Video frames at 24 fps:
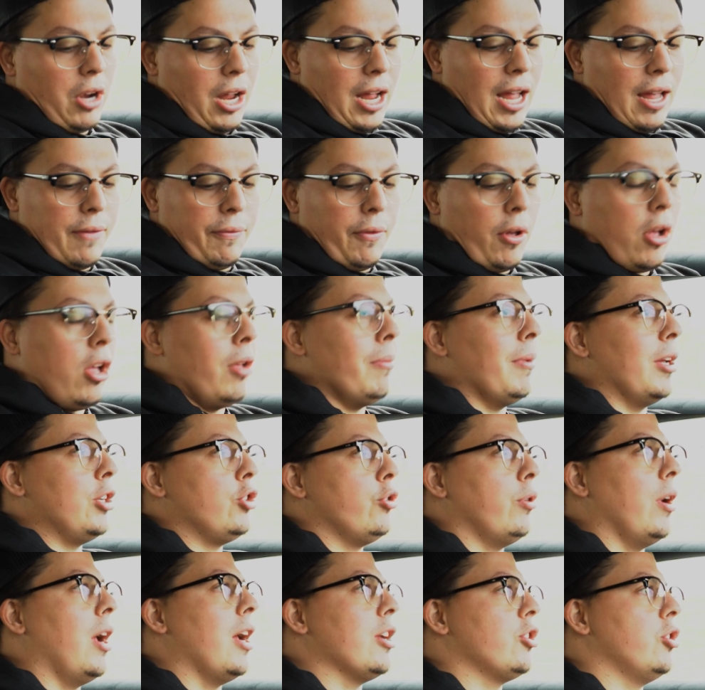I have all my
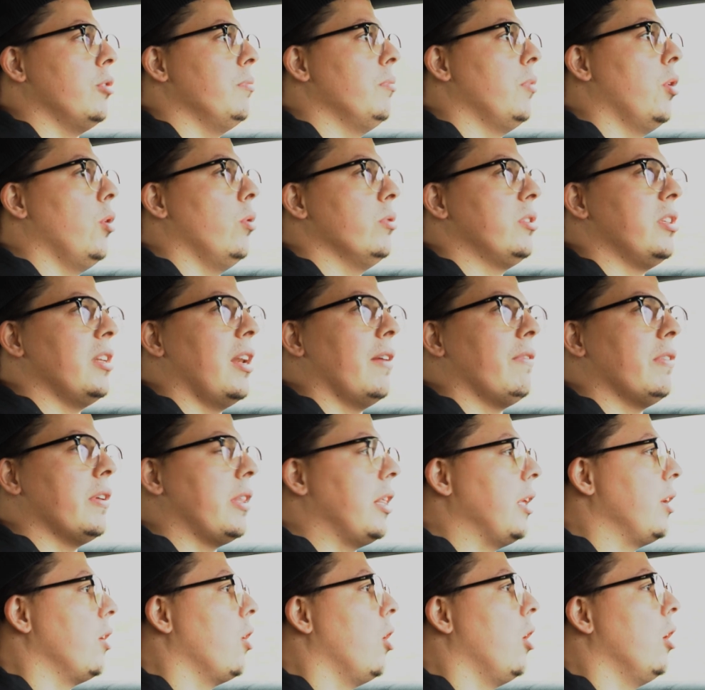traction modes and
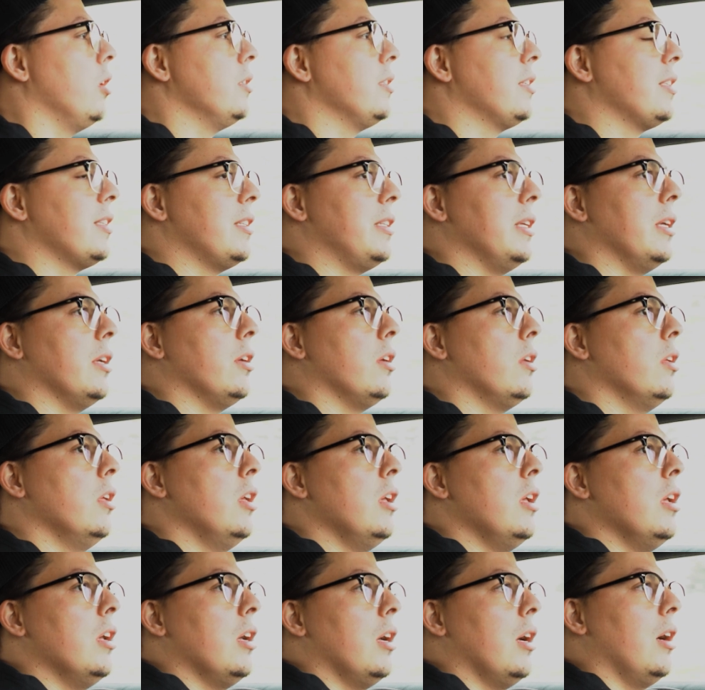everything on still.
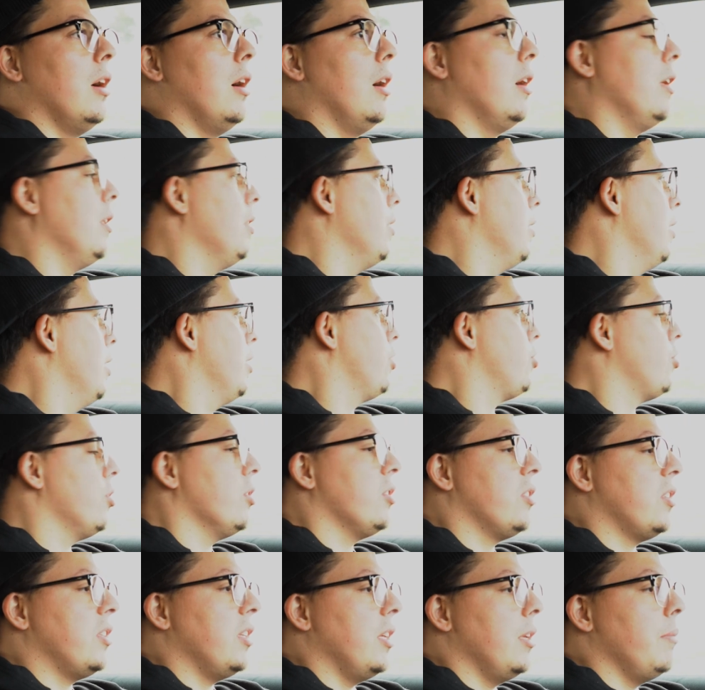Let's
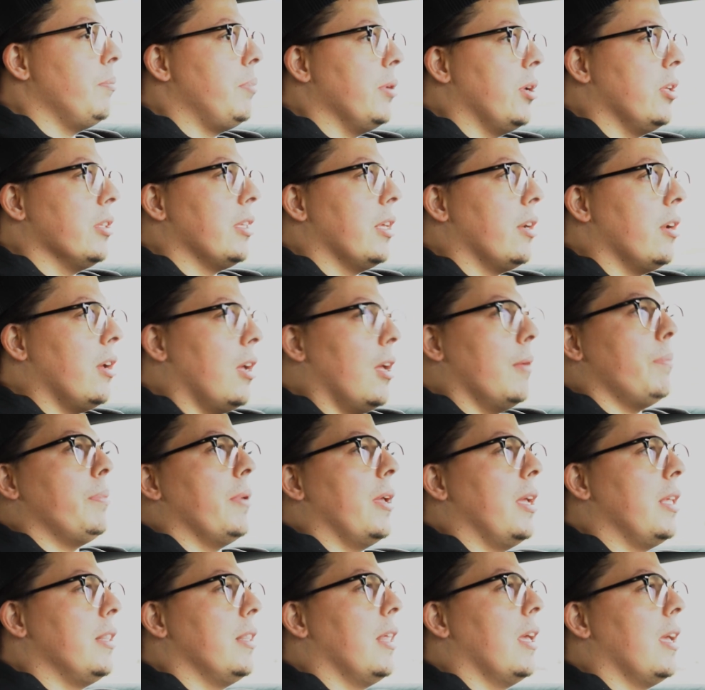just see, build it up
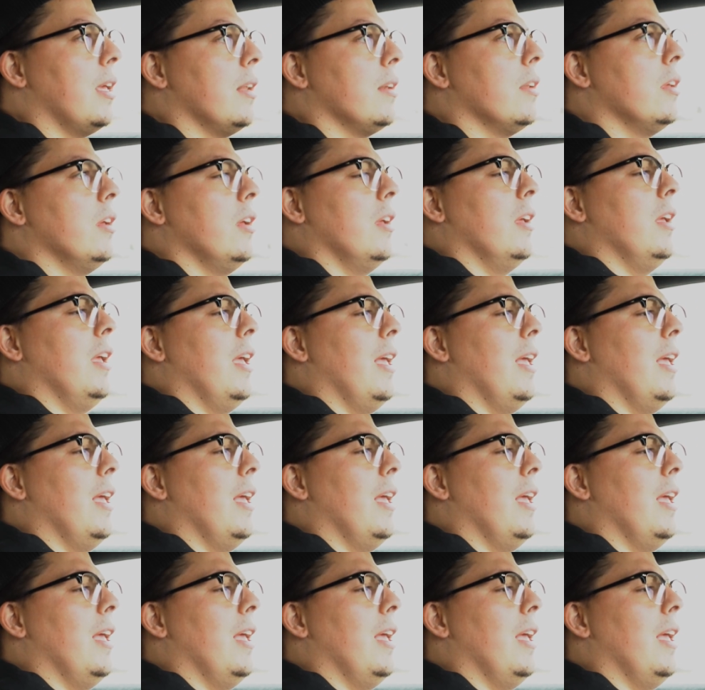and then